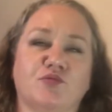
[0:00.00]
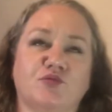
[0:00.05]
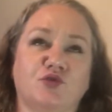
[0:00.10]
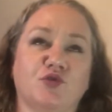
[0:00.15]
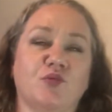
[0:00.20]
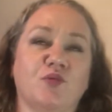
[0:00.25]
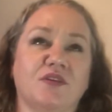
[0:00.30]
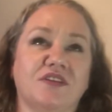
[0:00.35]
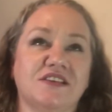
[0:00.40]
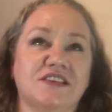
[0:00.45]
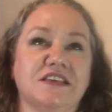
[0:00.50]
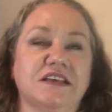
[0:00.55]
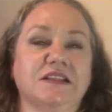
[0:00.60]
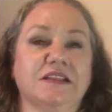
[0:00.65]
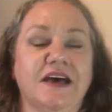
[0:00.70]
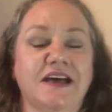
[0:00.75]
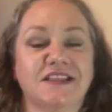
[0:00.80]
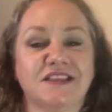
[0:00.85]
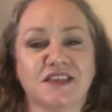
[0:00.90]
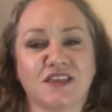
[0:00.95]
want to say
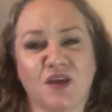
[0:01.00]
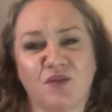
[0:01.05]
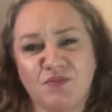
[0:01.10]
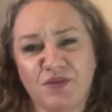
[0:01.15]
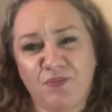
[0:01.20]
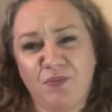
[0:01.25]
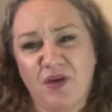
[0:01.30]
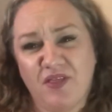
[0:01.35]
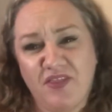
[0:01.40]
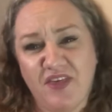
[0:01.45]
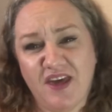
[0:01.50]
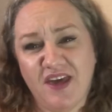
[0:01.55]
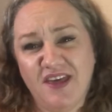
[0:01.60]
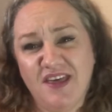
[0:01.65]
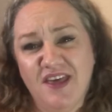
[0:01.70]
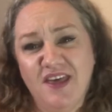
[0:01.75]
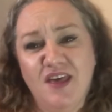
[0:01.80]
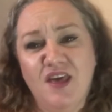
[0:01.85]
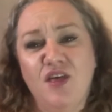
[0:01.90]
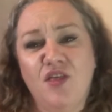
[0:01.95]
landslips, but the
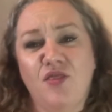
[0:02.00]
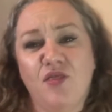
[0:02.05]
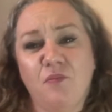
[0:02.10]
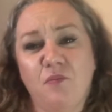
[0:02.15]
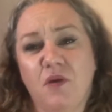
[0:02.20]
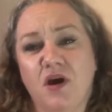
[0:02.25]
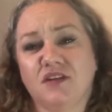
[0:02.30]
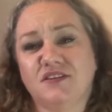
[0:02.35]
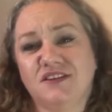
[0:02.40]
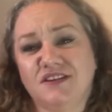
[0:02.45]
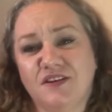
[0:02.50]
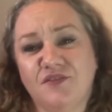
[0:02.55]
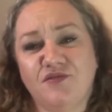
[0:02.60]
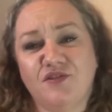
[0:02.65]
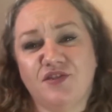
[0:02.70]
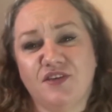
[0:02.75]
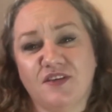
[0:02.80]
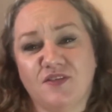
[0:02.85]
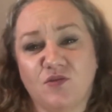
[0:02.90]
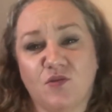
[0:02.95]
mud and
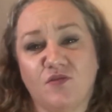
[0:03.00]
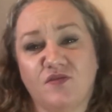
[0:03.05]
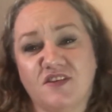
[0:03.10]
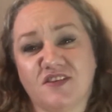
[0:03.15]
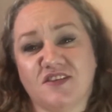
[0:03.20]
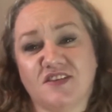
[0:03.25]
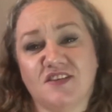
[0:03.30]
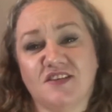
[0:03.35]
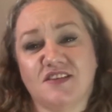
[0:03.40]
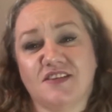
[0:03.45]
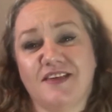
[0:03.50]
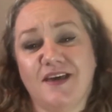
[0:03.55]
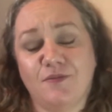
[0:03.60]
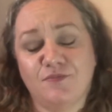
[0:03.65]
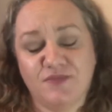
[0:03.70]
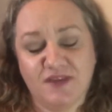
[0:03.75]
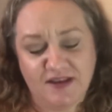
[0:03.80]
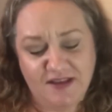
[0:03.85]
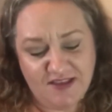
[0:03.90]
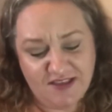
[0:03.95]
everything's obviously
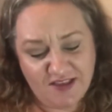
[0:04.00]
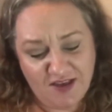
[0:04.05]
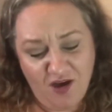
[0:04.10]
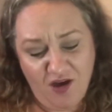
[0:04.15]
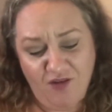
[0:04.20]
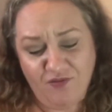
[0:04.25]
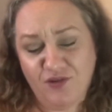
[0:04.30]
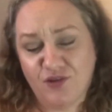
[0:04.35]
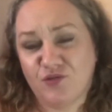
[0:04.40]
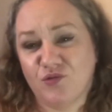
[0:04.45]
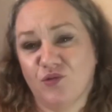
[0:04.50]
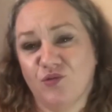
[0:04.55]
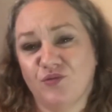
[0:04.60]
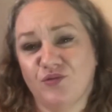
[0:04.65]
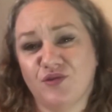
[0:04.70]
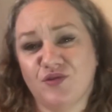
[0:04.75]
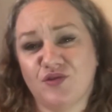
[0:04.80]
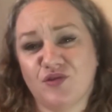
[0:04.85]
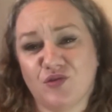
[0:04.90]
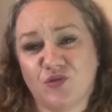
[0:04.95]
slipped, and it's covered all
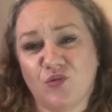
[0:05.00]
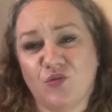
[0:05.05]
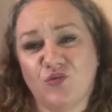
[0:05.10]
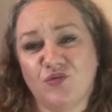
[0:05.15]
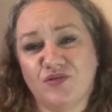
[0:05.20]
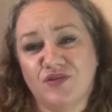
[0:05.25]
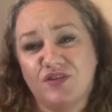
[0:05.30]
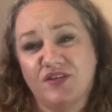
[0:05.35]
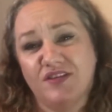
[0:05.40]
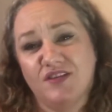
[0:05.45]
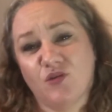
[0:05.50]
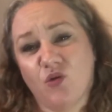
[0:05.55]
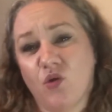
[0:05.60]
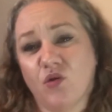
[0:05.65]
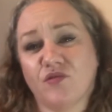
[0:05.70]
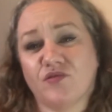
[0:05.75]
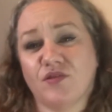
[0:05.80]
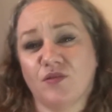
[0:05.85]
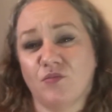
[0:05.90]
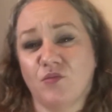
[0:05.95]
the stones and
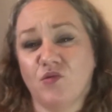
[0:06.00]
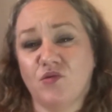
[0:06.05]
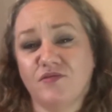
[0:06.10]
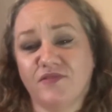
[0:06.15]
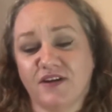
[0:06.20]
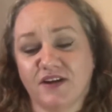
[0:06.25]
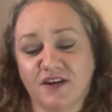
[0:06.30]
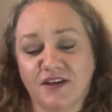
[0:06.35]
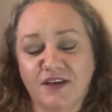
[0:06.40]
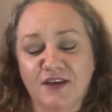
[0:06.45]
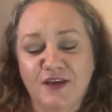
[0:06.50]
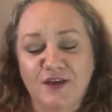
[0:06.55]
knocked them over.